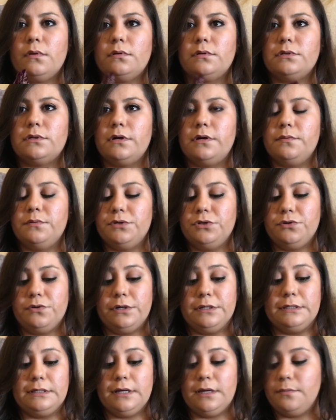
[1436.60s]
Sorry, I was
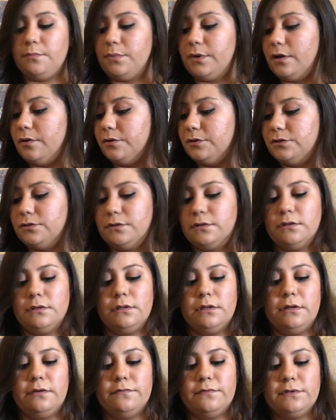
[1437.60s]
trying to compare it to the
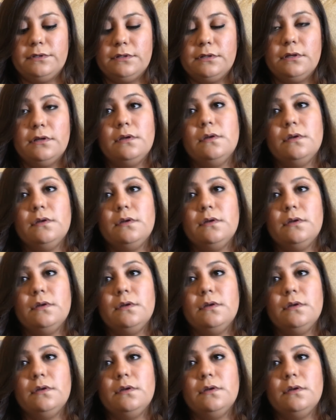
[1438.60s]
leaves.